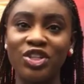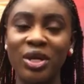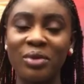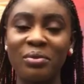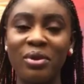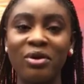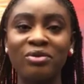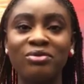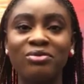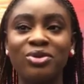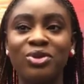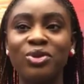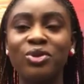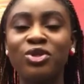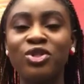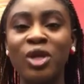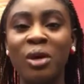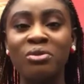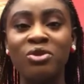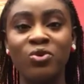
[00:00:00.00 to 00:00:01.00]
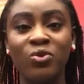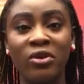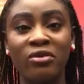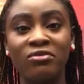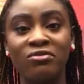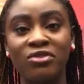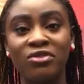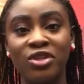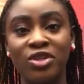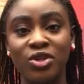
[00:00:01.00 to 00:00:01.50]
I'll do
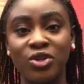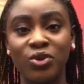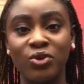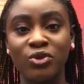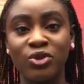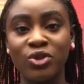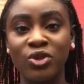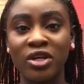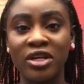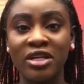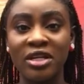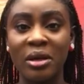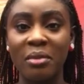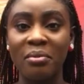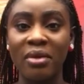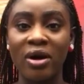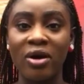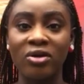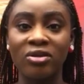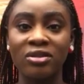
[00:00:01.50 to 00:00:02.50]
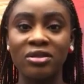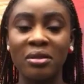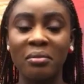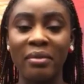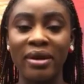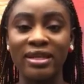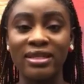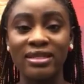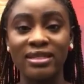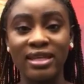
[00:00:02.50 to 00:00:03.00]
subsequent videos talking about
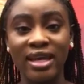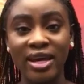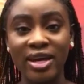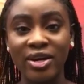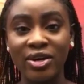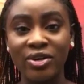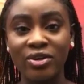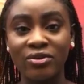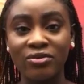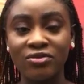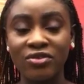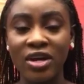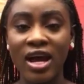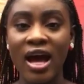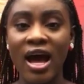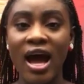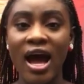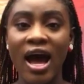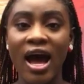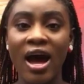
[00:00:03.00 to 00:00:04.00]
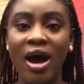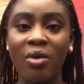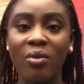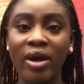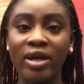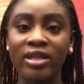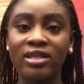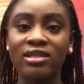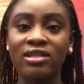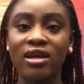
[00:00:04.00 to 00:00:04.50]
myself, how
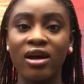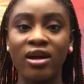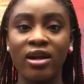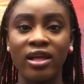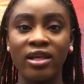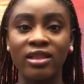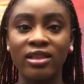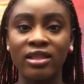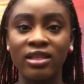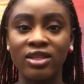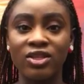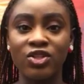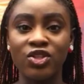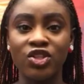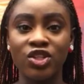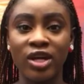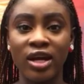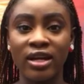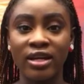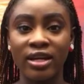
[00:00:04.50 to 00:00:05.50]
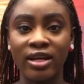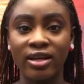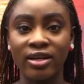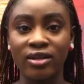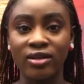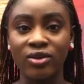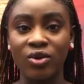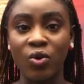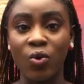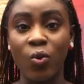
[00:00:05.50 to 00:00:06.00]
I started this
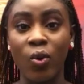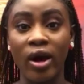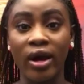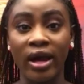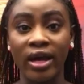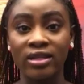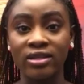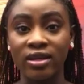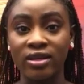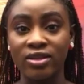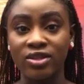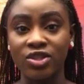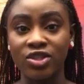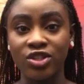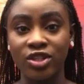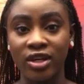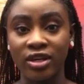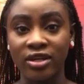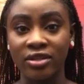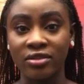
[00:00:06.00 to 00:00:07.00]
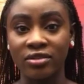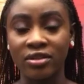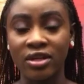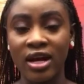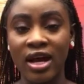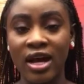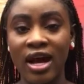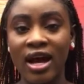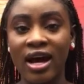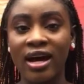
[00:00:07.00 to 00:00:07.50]
channel, why I started this channel,
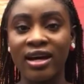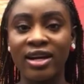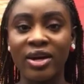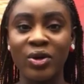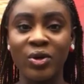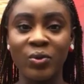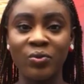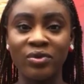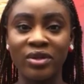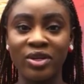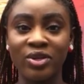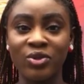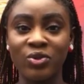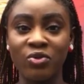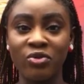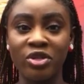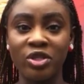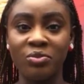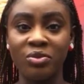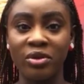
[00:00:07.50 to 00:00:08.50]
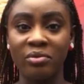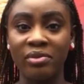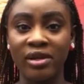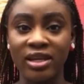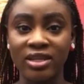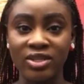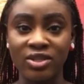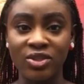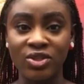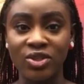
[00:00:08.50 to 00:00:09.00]
and I hope that it always be a
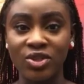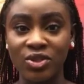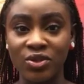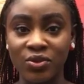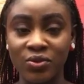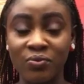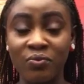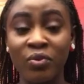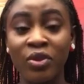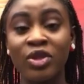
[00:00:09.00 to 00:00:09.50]
blessing to you.